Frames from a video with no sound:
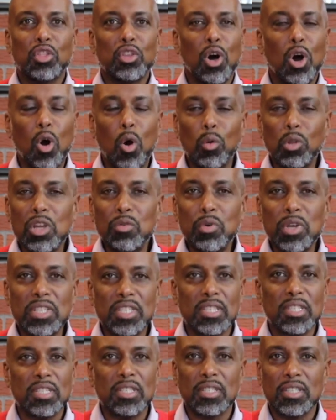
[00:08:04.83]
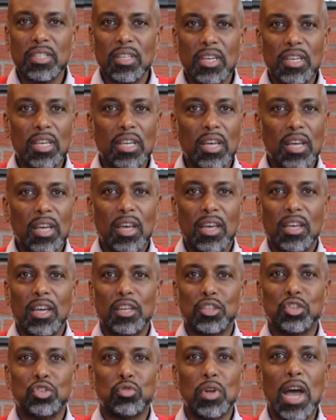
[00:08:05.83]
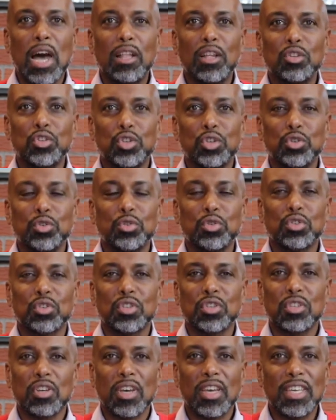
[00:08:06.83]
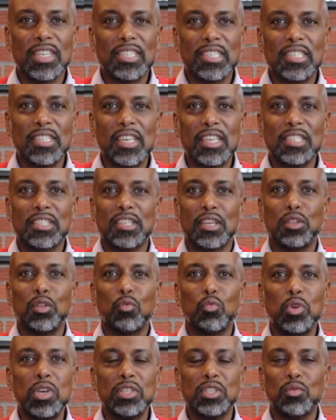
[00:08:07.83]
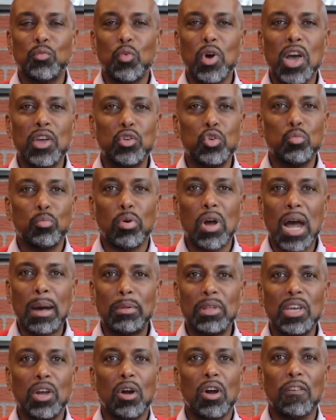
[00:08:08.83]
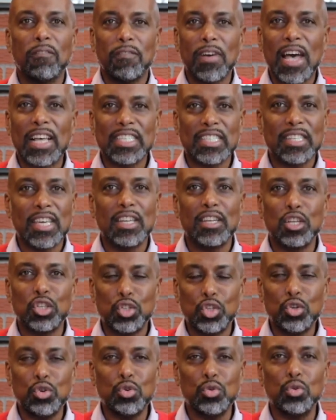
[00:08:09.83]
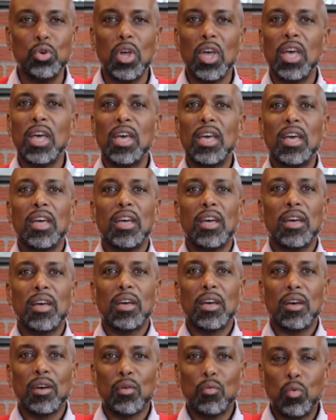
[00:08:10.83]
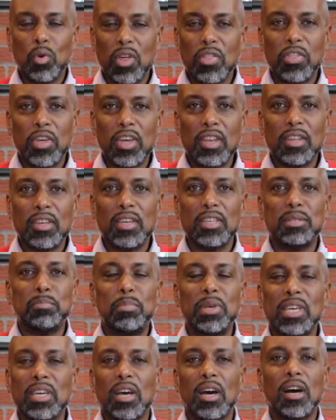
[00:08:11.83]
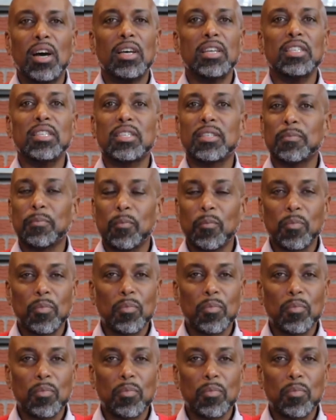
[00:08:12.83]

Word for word: The only reason astrologers exist and the reason why you probably are fascinated too with it is because